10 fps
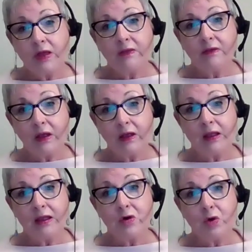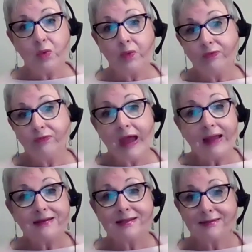then,
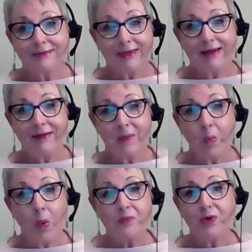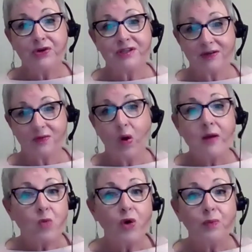that's one person,
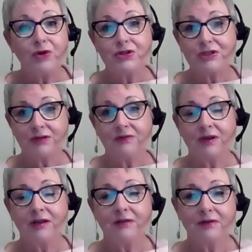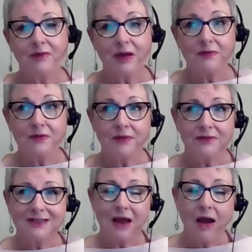one more person. And
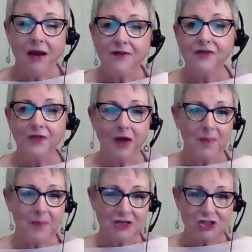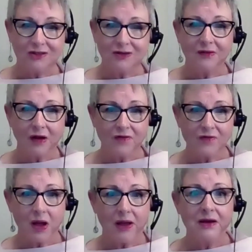it's kind of a mission of
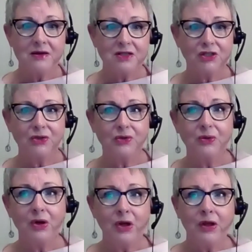mine to,